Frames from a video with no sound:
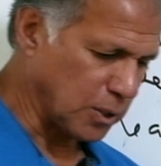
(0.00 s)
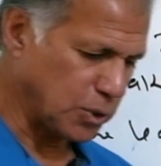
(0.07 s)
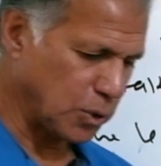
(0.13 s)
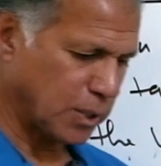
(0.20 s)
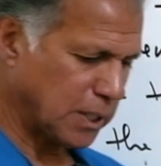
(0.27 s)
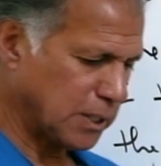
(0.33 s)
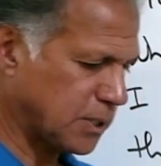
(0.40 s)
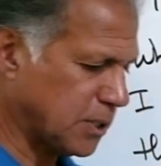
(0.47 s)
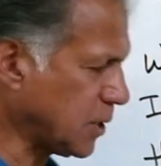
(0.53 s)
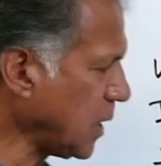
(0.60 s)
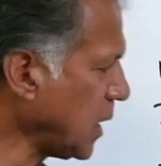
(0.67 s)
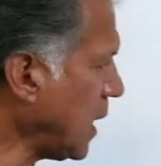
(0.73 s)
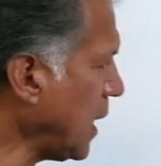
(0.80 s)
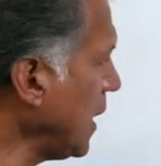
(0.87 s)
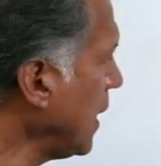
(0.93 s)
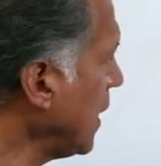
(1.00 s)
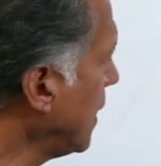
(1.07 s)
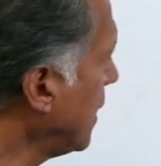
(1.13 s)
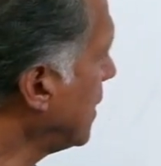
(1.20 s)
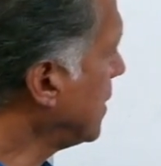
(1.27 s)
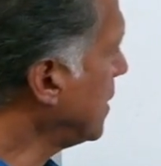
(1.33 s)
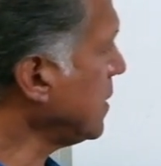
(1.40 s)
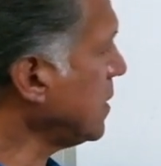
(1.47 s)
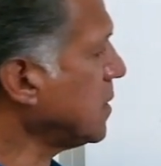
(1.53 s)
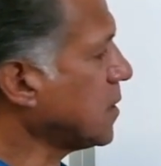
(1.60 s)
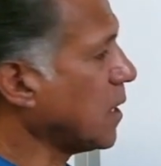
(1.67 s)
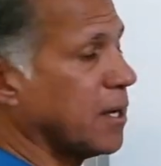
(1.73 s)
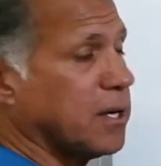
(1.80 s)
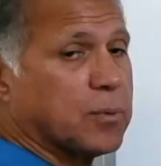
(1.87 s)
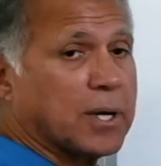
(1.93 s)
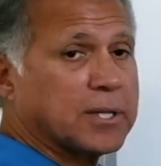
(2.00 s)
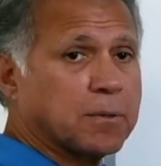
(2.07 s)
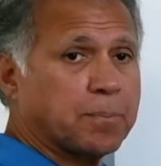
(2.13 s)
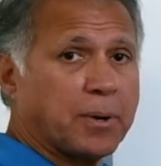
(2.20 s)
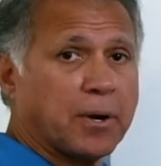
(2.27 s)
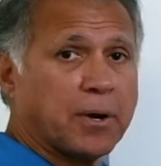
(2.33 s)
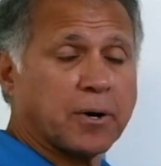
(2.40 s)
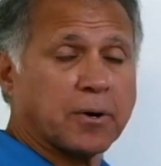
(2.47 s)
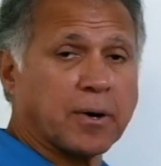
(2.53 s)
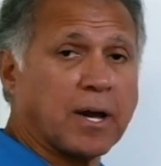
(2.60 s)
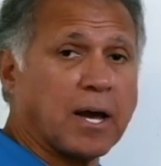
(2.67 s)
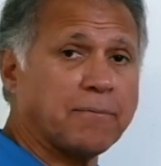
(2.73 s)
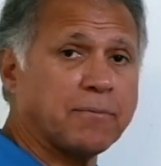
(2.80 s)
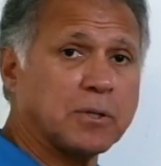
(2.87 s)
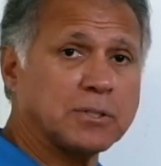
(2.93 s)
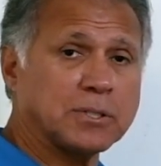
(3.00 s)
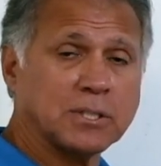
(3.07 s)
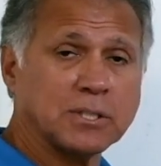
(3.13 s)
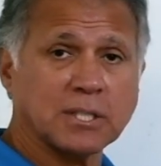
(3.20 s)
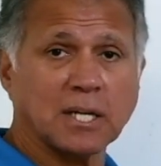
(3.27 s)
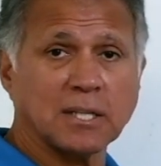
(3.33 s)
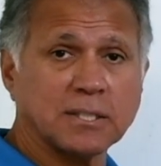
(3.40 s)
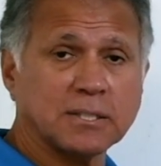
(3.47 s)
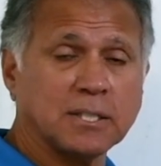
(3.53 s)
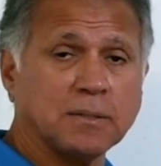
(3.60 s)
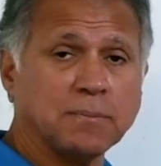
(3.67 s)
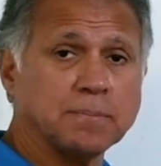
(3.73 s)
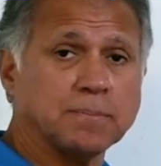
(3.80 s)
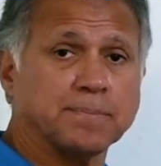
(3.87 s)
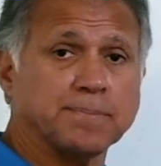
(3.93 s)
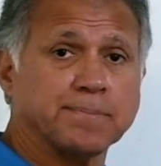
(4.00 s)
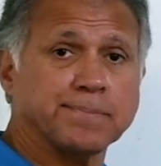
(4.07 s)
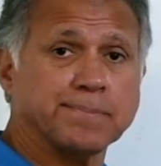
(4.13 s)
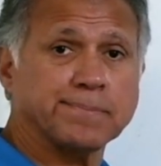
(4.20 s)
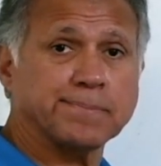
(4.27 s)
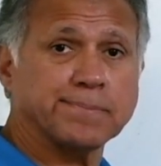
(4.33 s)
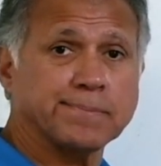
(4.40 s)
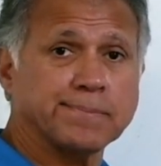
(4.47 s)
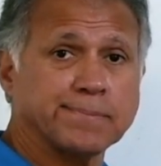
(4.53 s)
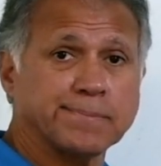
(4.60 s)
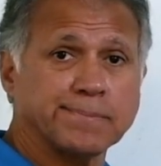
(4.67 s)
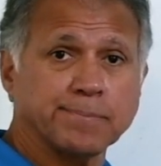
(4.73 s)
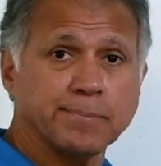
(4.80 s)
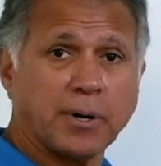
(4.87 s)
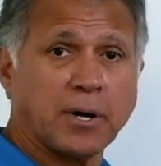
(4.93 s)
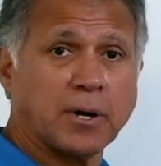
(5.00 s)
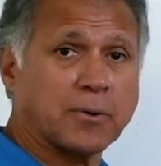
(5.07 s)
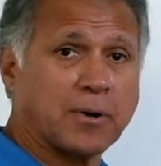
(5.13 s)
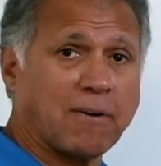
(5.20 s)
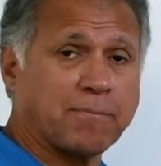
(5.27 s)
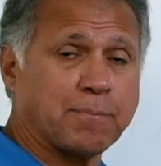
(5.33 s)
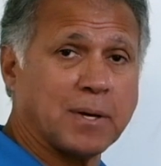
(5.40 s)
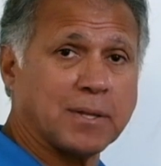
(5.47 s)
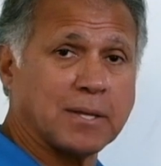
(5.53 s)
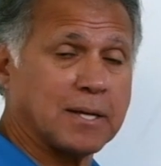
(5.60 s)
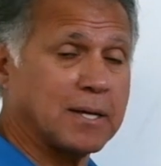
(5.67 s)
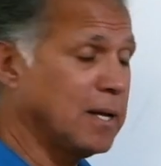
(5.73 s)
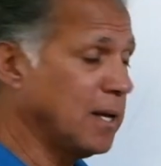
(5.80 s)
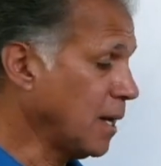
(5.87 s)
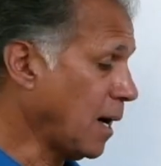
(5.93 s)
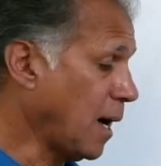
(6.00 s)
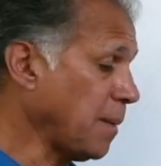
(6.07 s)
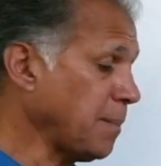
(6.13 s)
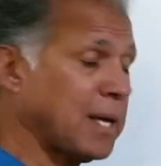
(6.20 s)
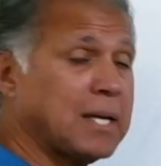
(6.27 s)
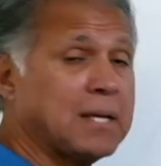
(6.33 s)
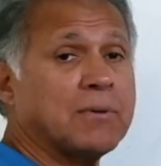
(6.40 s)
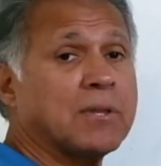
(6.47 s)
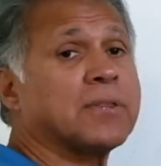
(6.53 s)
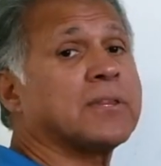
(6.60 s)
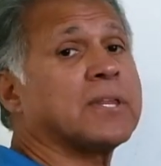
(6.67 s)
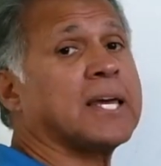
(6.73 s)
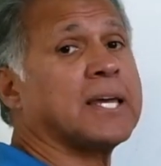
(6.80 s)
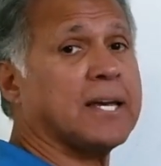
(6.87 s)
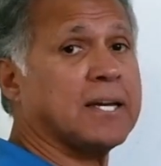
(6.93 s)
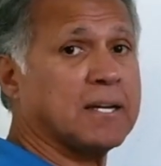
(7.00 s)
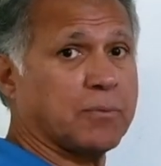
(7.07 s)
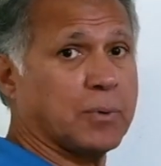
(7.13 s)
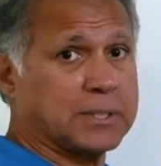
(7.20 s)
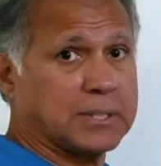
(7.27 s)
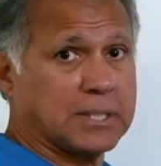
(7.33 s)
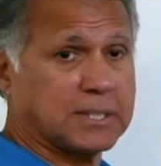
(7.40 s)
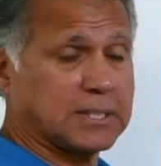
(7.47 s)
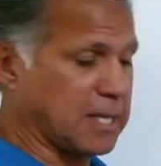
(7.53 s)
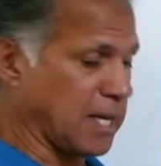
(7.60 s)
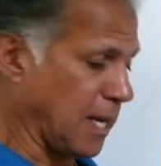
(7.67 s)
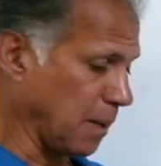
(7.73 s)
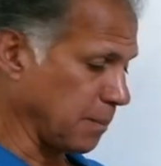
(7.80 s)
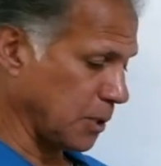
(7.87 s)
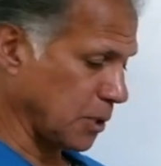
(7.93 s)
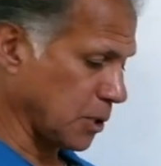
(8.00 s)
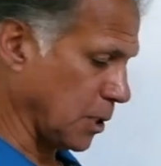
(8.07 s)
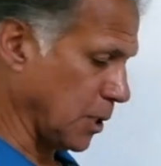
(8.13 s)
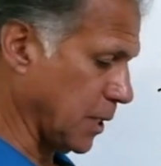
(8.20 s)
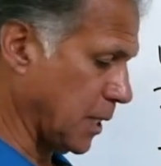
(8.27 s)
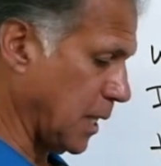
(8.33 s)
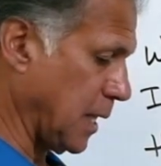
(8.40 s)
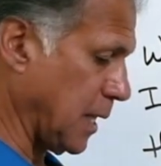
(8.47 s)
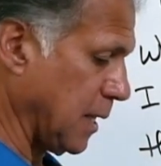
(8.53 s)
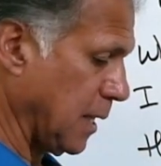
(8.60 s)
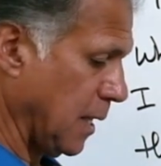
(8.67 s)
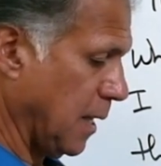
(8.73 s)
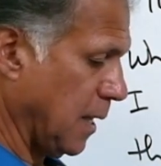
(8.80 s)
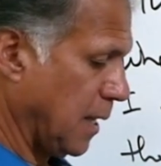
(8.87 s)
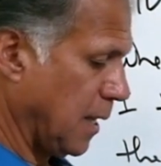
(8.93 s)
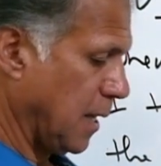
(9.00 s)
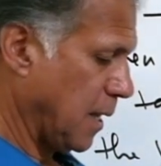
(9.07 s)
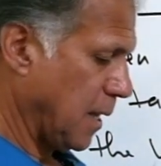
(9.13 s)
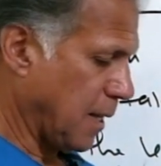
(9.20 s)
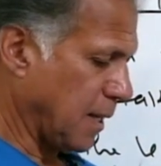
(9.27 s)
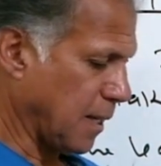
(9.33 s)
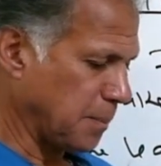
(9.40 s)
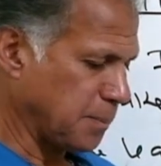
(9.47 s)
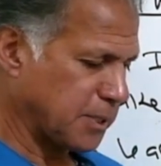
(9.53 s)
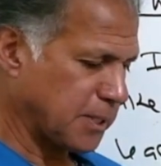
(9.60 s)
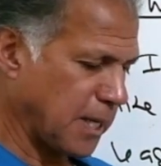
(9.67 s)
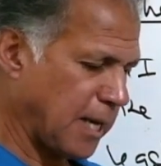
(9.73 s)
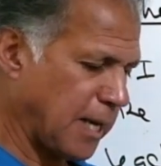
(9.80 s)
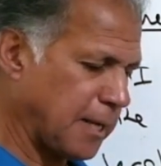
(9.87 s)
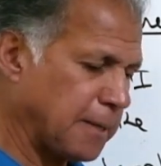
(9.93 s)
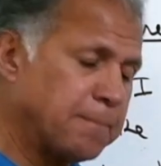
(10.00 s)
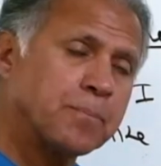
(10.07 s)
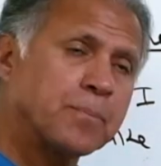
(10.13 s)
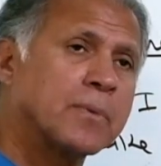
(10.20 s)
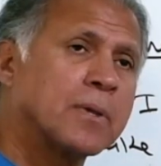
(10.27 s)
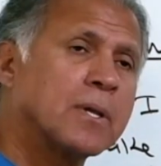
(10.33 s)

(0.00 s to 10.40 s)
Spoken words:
as you can see, this is how you write the paragraph using the skeleton paragraph method. I'm not even thinking of what to say. I'm just looking and I'm saying,